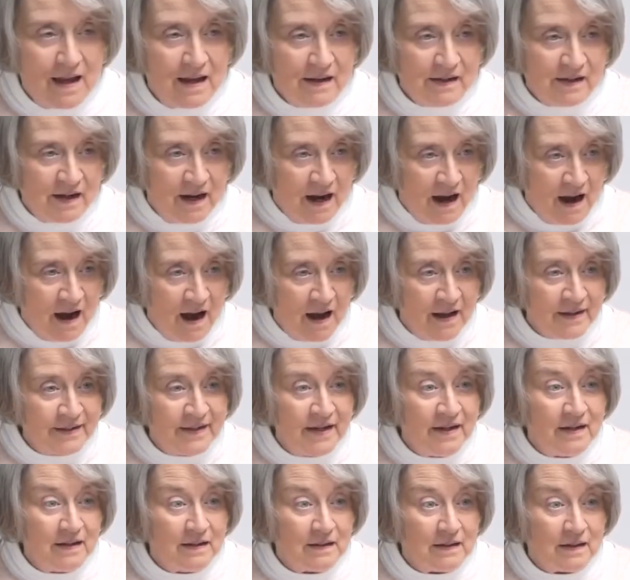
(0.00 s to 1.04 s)

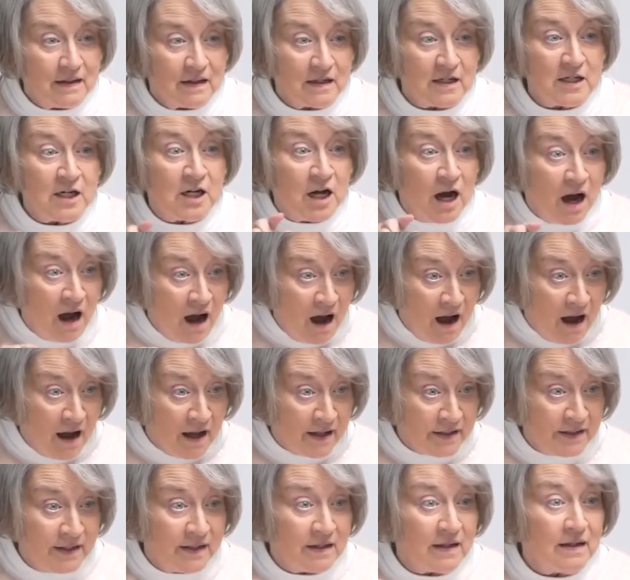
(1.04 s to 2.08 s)

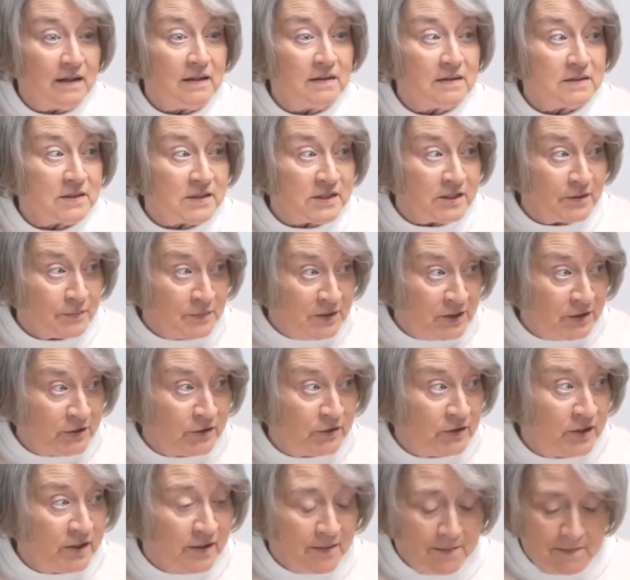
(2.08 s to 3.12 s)
God
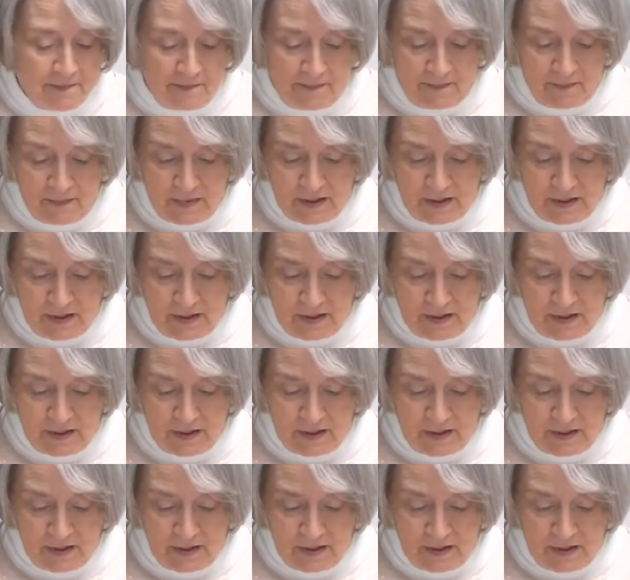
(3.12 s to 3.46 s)
subdued them.